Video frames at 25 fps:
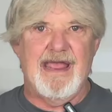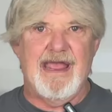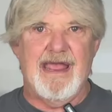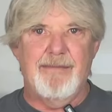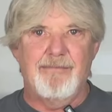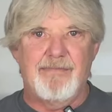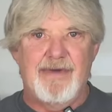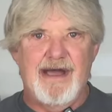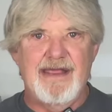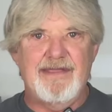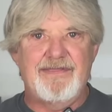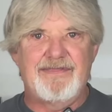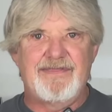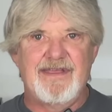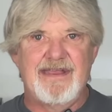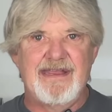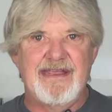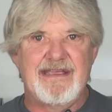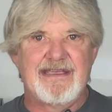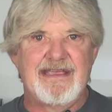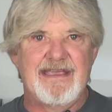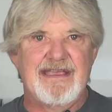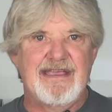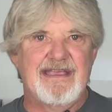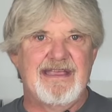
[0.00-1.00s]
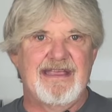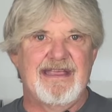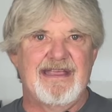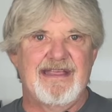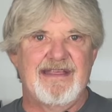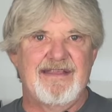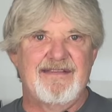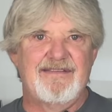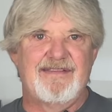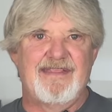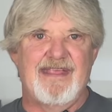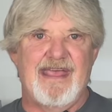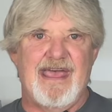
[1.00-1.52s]
and my thinking
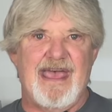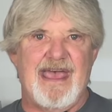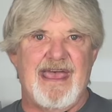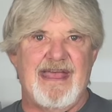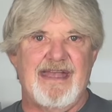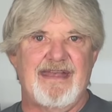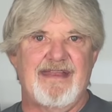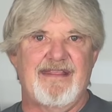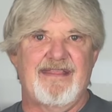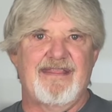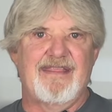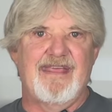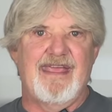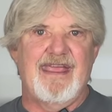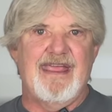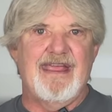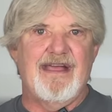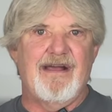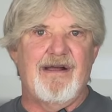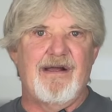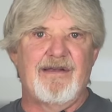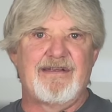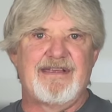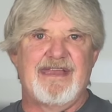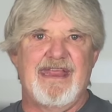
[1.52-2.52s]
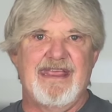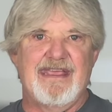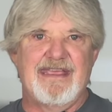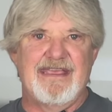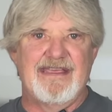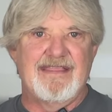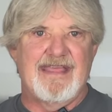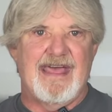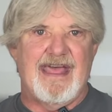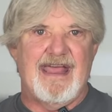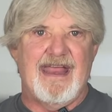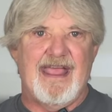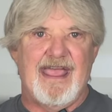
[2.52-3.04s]
is that they are
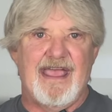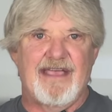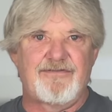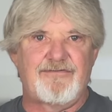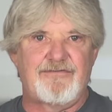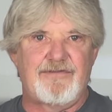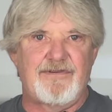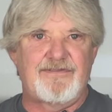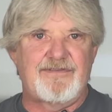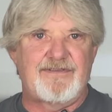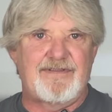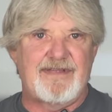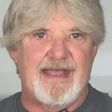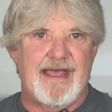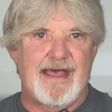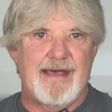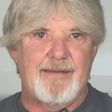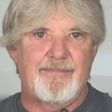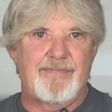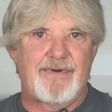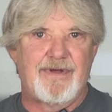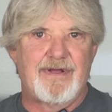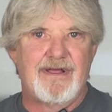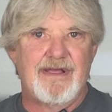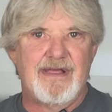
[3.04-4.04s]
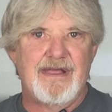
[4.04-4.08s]
taking that extra step.